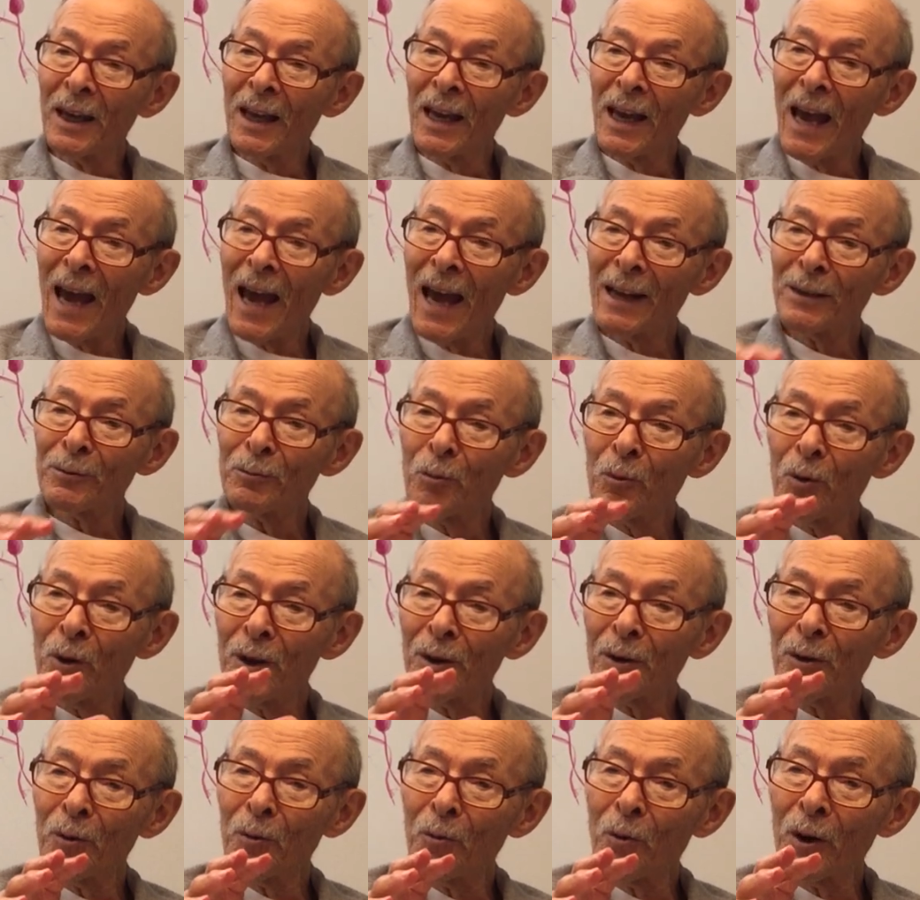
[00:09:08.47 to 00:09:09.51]
He had
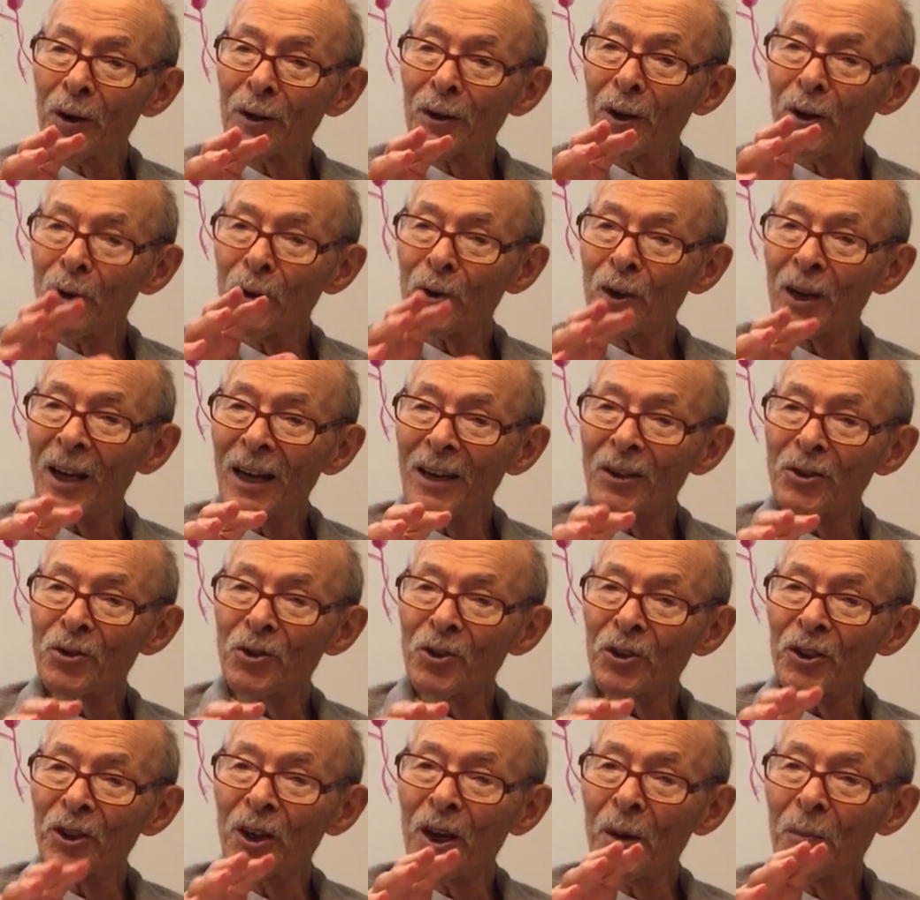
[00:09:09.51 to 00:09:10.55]
one, one
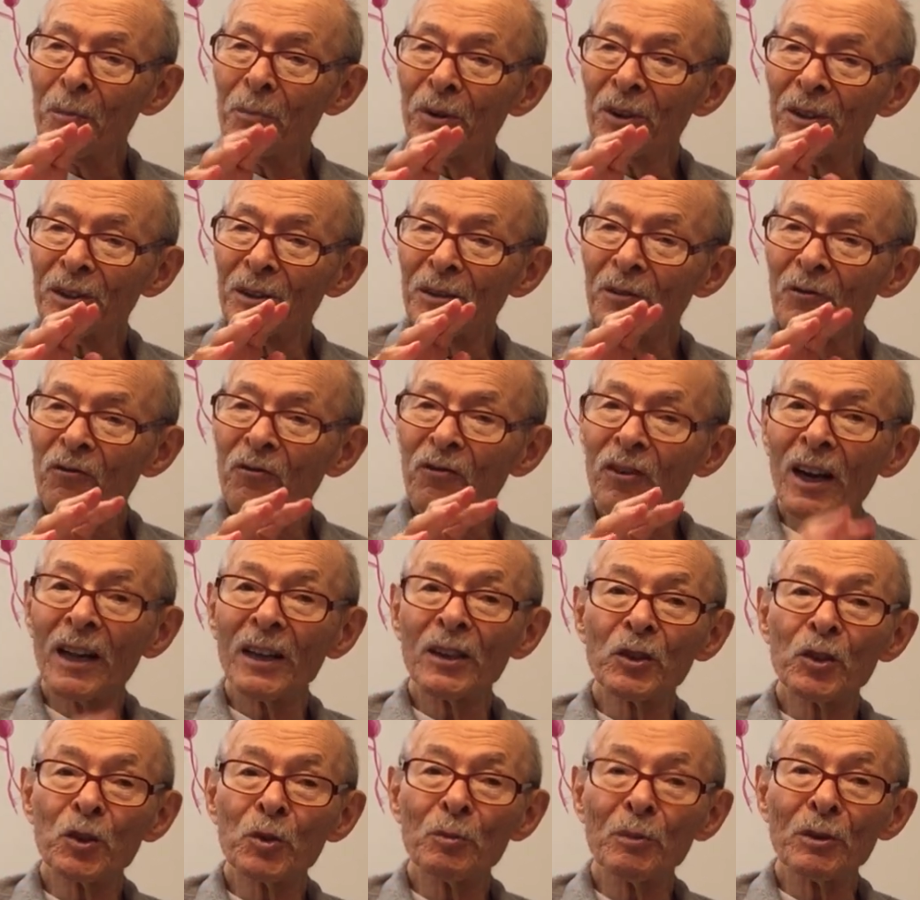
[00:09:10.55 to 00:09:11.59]
location up in
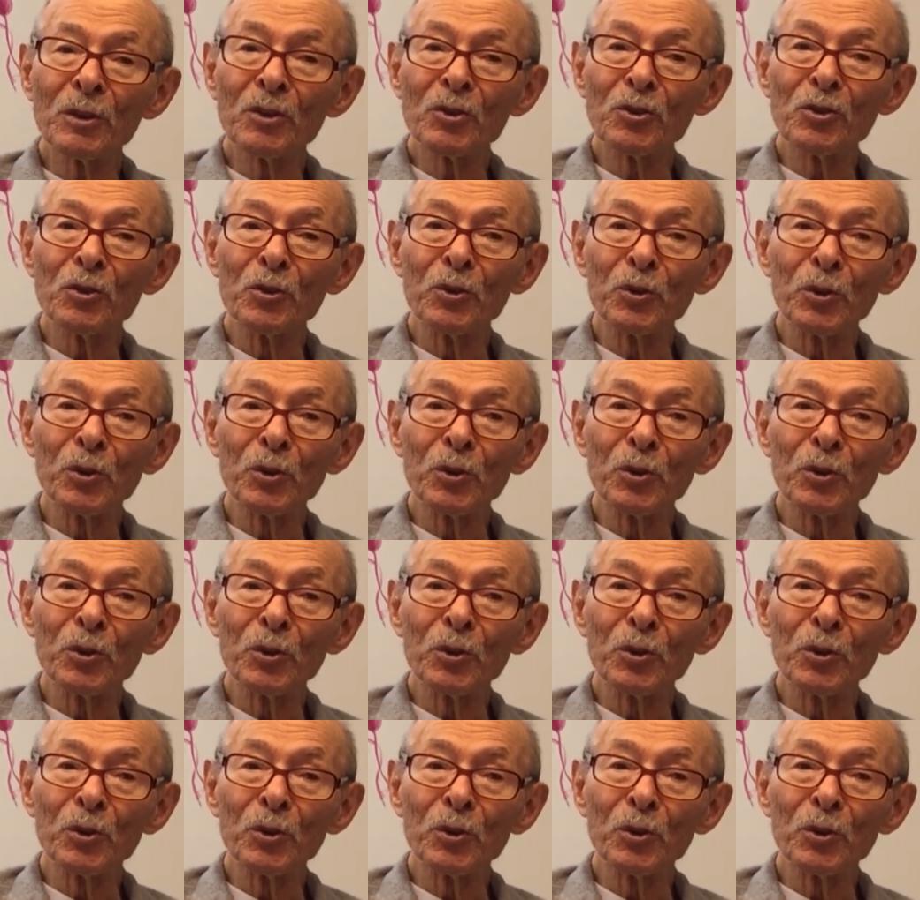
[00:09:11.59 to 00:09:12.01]
Fleischmann's,